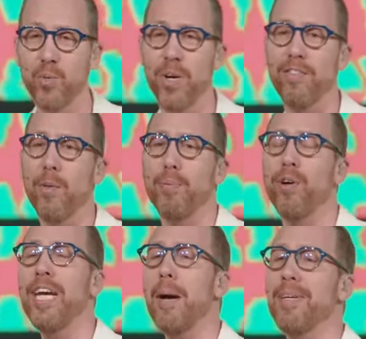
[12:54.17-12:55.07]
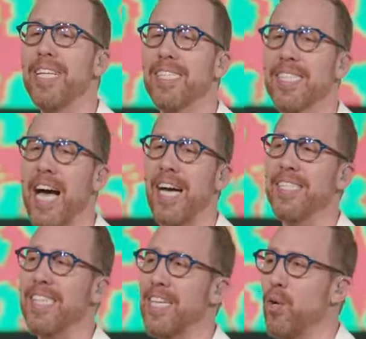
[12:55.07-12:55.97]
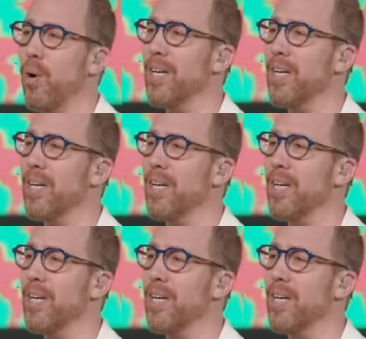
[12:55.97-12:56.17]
one of the preeminent signs that you are